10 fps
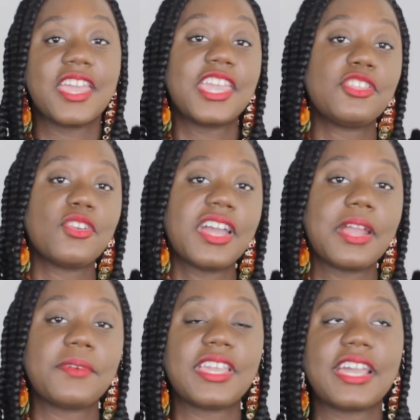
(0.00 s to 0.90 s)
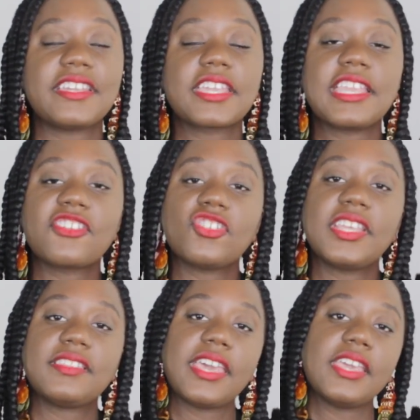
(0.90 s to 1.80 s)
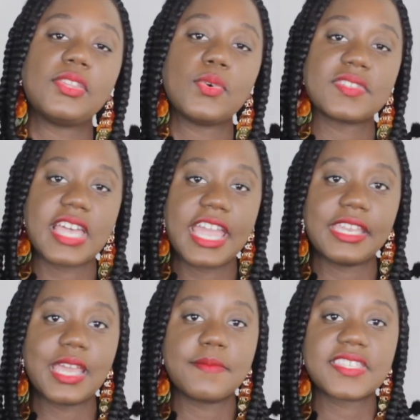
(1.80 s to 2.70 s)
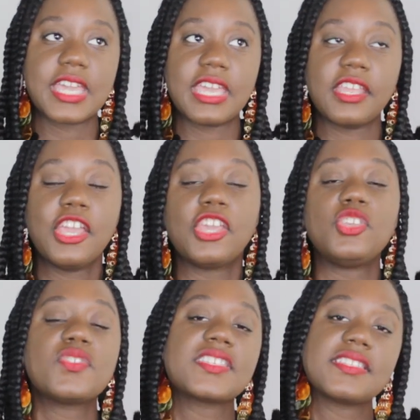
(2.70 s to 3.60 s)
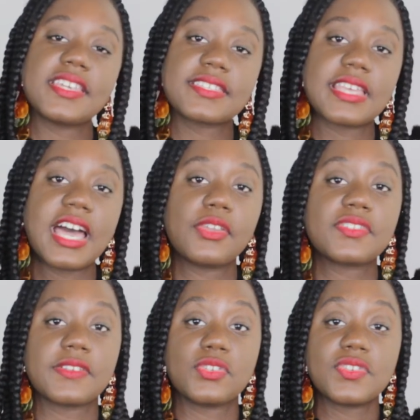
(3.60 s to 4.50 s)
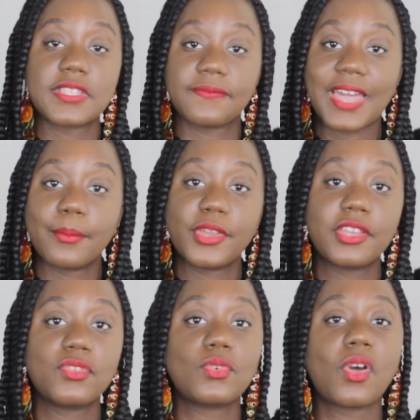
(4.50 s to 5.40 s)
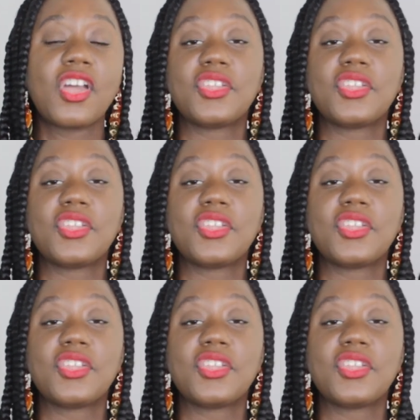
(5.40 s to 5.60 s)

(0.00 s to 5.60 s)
in your area that can actually take those items and use the textile, use the fabric to